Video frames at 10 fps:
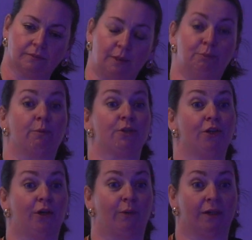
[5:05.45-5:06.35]
more
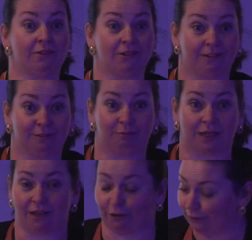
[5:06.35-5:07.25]
mature ones,
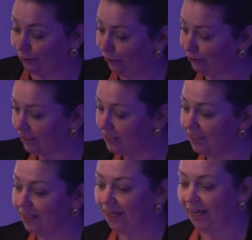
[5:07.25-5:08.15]
myself included,
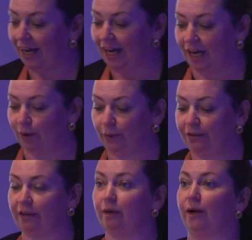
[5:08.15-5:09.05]
we
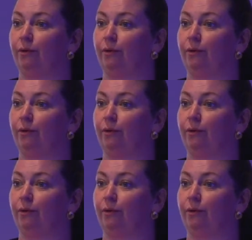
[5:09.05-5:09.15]
think about